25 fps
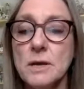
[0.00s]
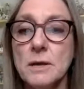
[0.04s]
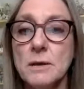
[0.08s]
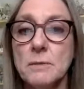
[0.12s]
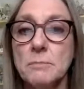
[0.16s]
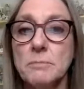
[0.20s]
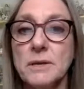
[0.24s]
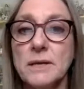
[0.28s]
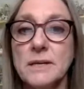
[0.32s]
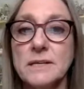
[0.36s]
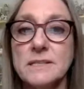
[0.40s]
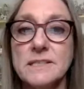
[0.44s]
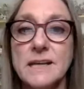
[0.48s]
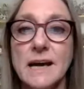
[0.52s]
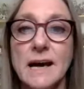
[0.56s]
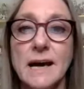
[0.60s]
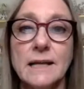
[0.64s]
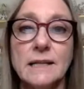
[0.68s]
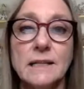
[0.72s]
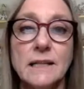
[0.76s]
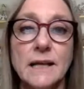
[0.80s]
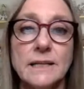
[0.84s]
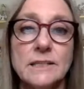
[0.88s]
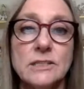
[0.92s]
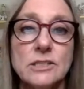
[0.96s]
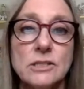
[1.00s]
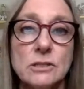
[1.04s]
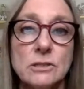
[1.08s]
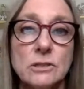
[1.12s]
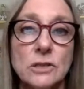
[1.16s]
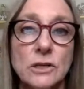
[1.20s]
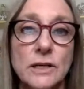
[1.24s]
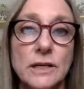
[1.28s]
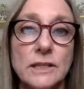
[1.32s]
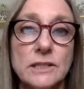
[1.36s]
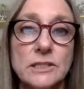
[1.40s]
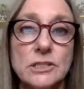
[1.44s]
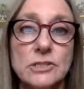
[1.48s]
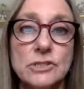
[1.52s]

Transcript: because I like to look at the